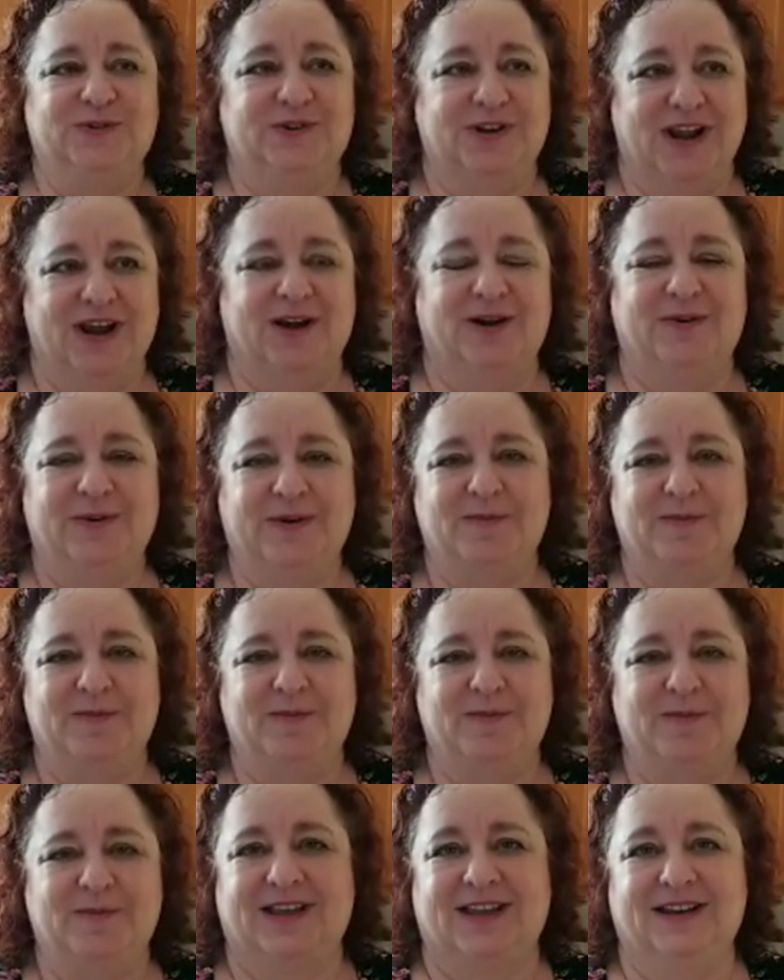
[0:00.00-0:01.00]
know we've been
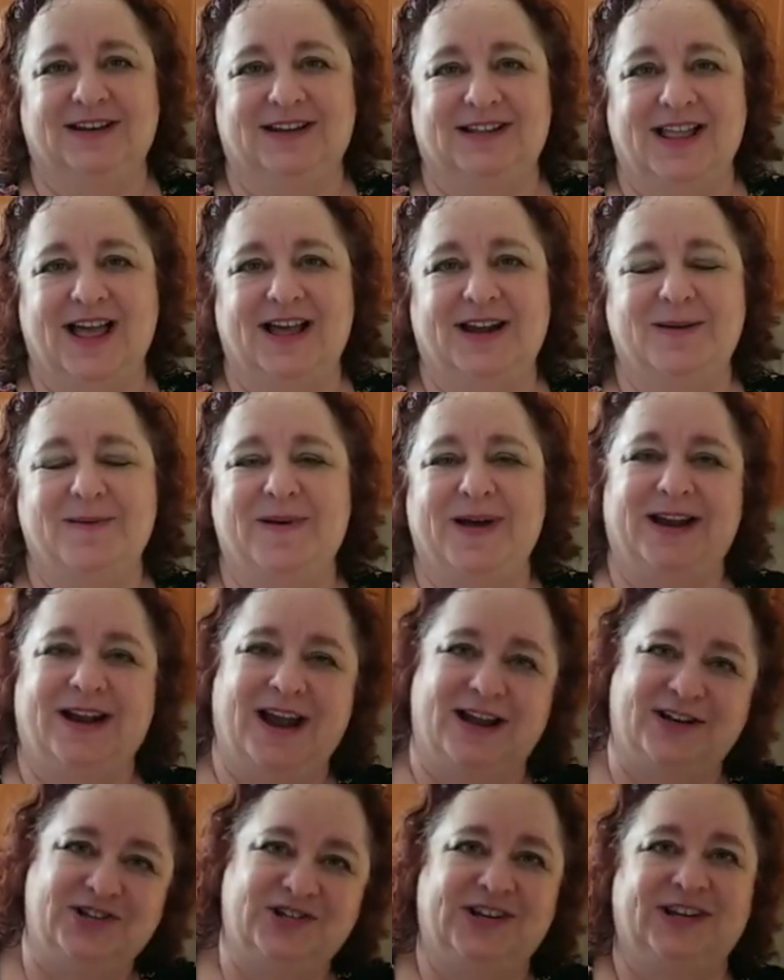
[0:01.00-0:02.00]
talking a lot about
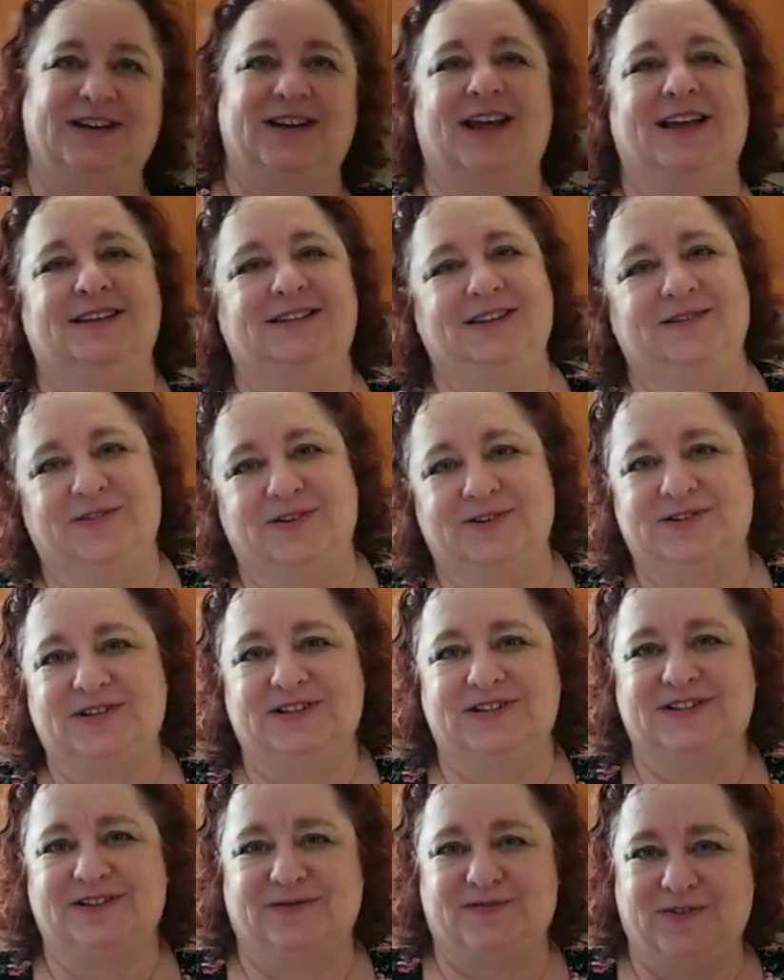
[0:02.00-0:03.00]
Ashkenazi versus
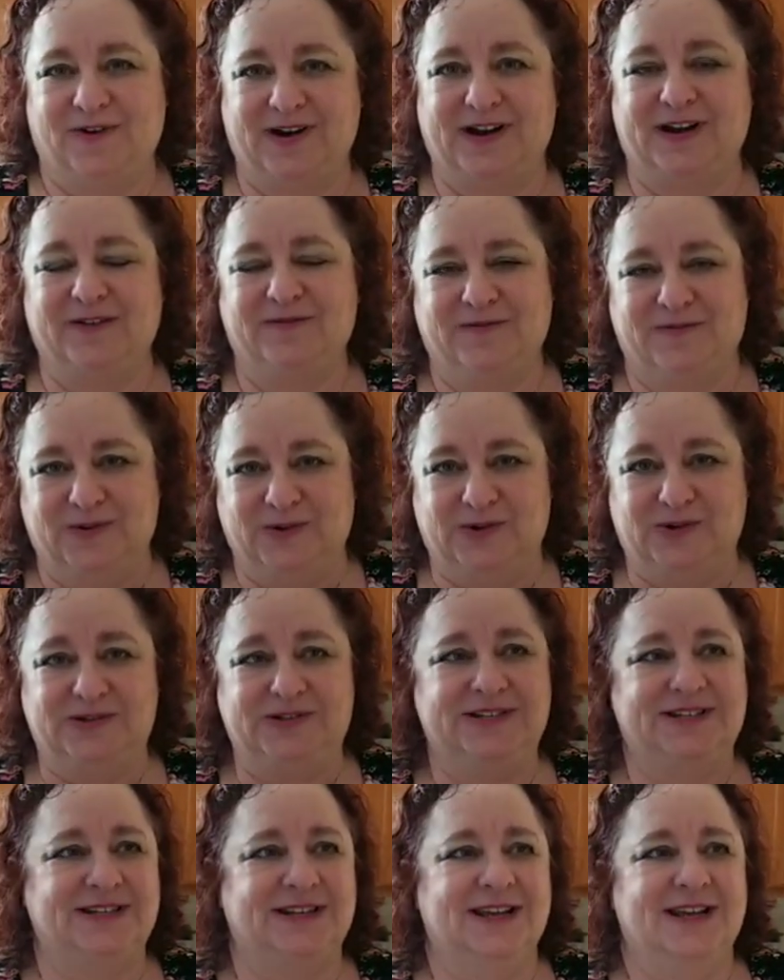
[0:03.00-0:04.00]
Sephardic
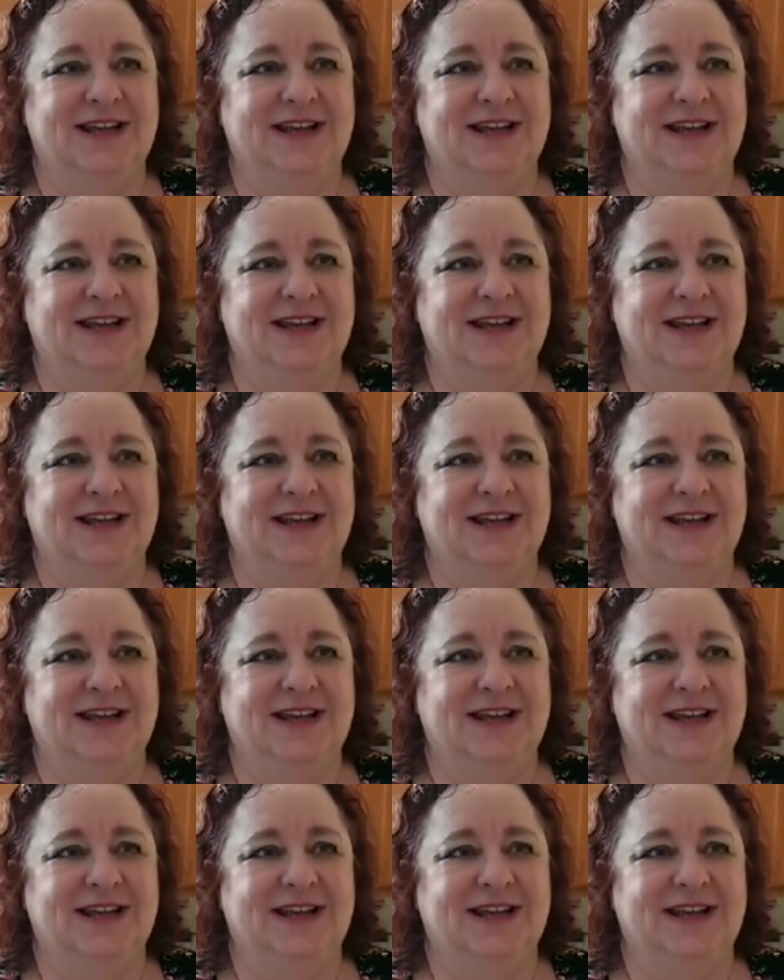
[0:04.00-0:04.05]
foods.